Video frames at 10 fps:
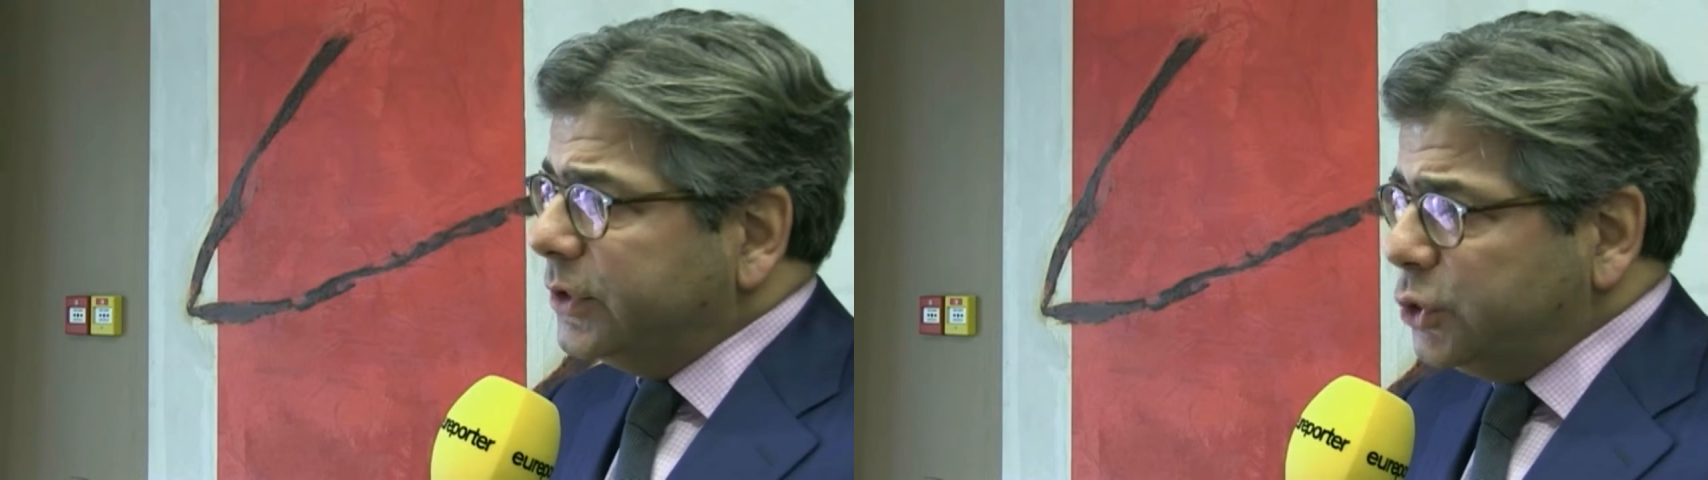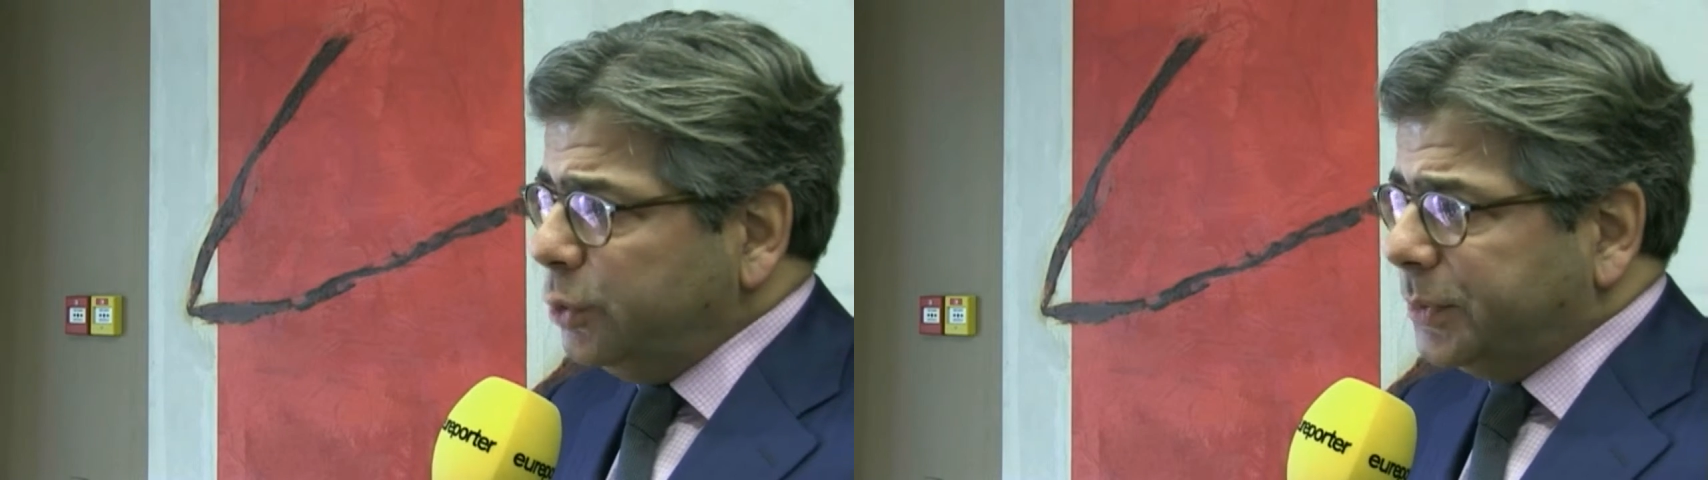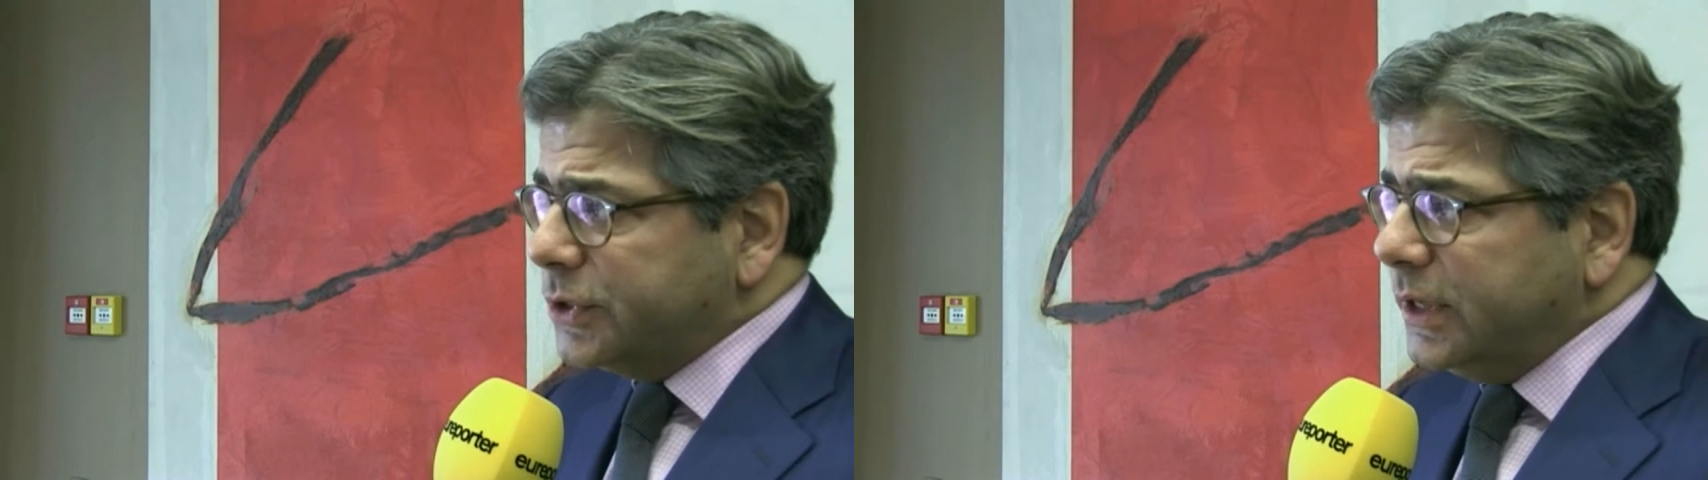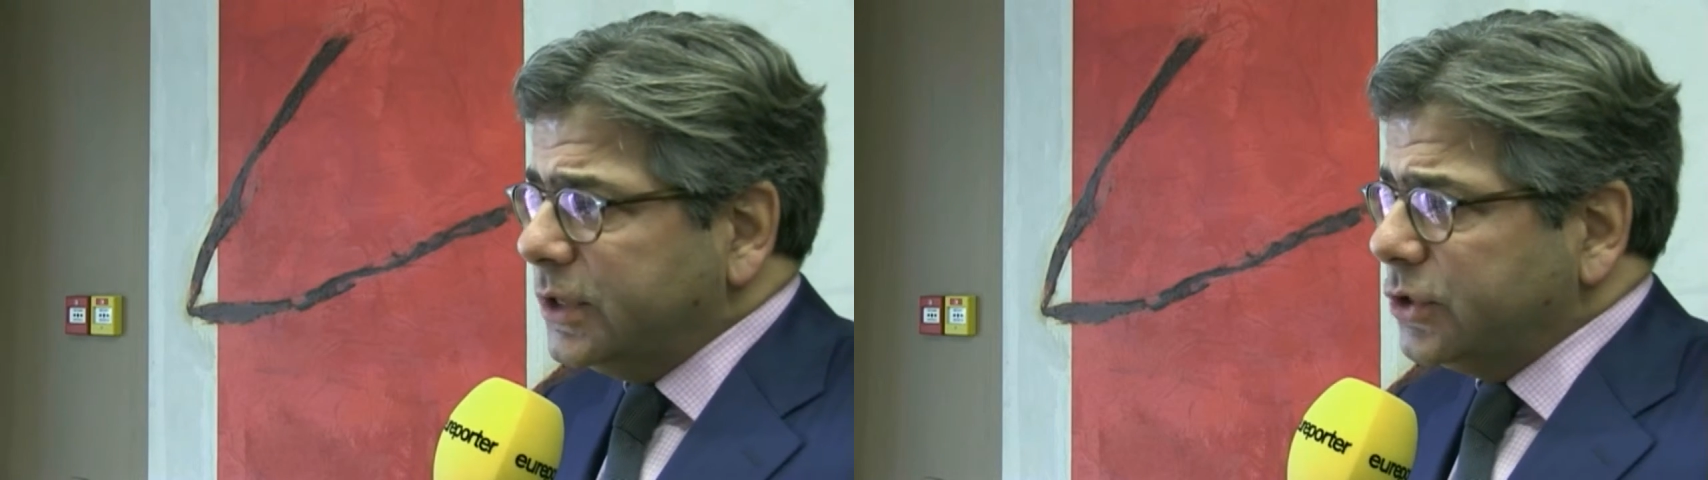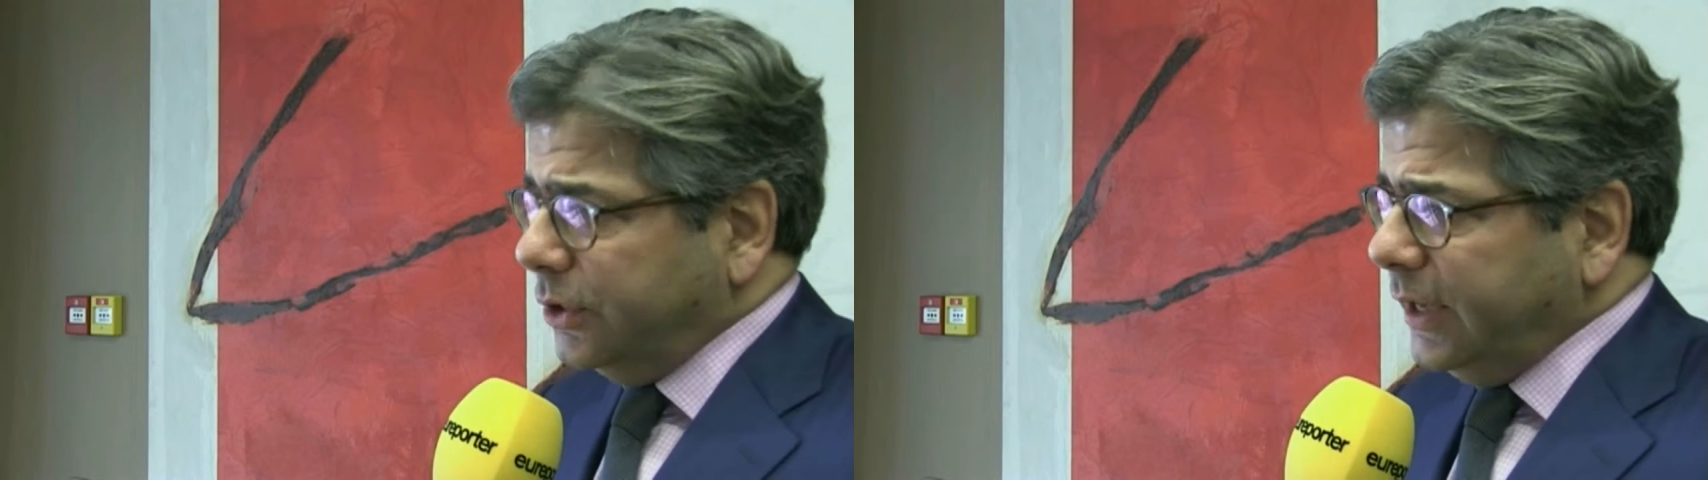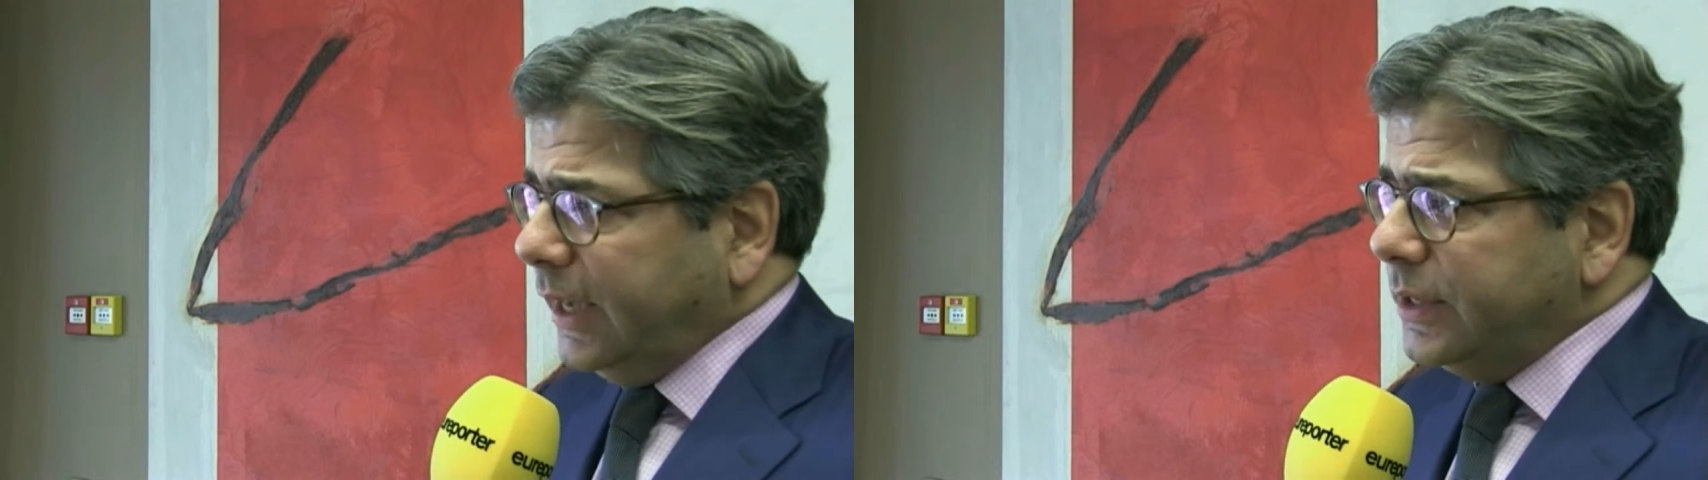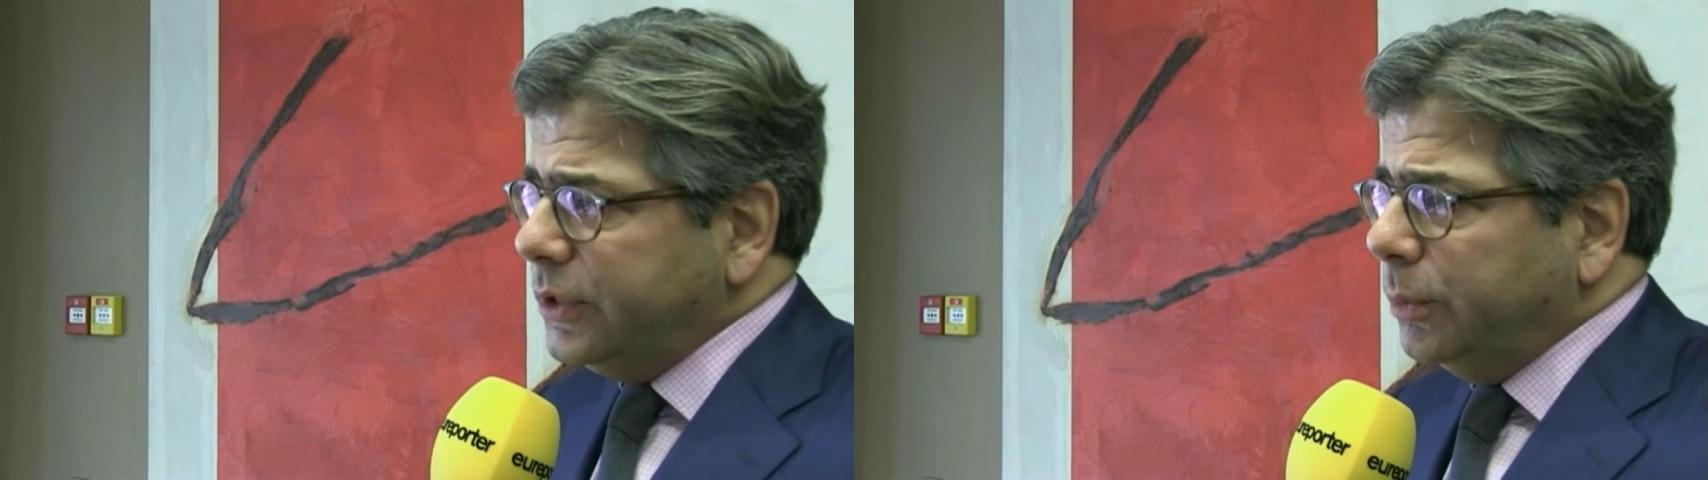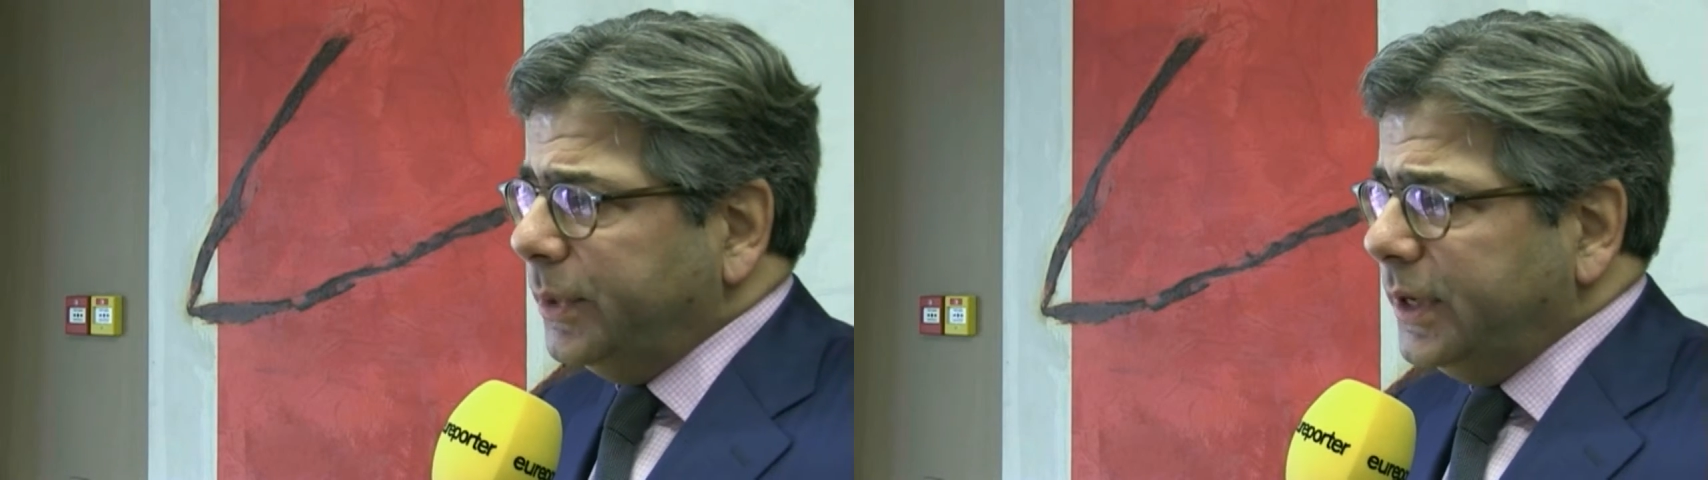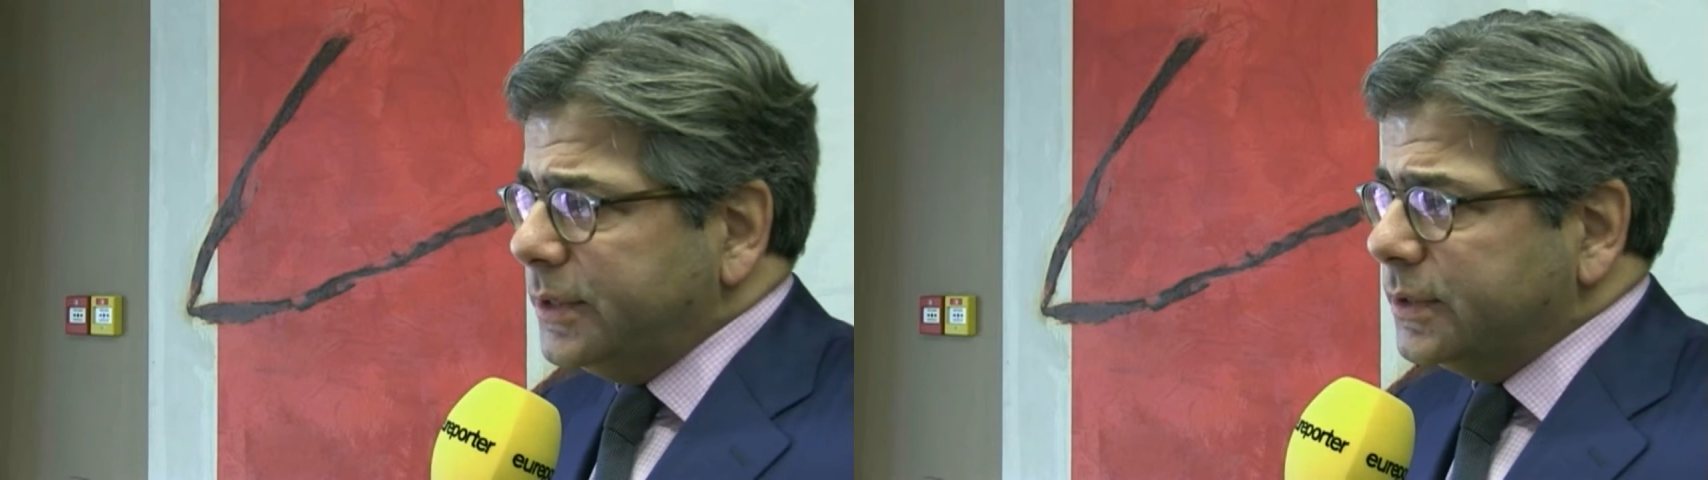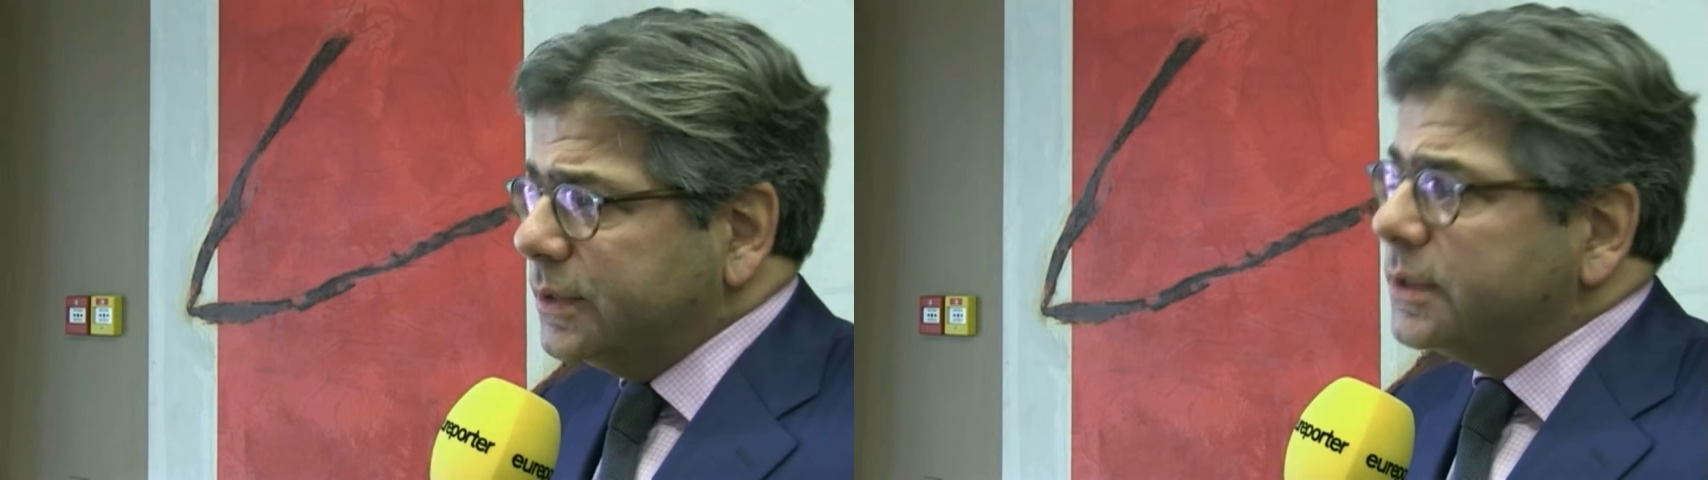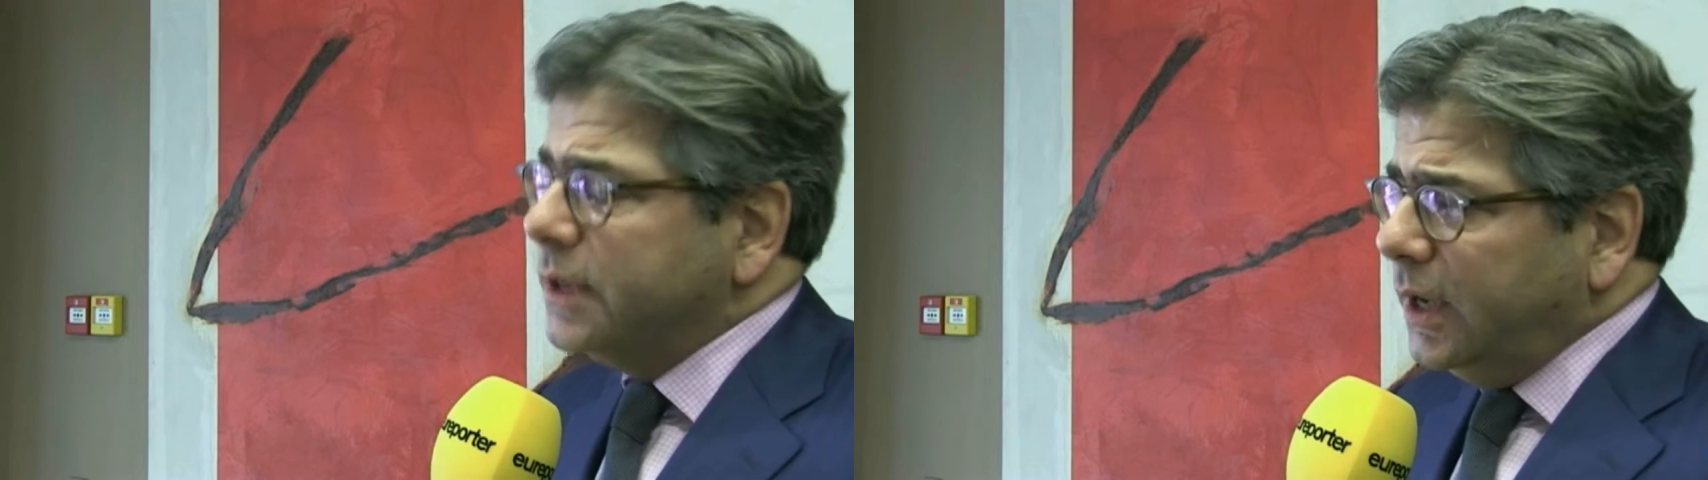and 2% on an annual basis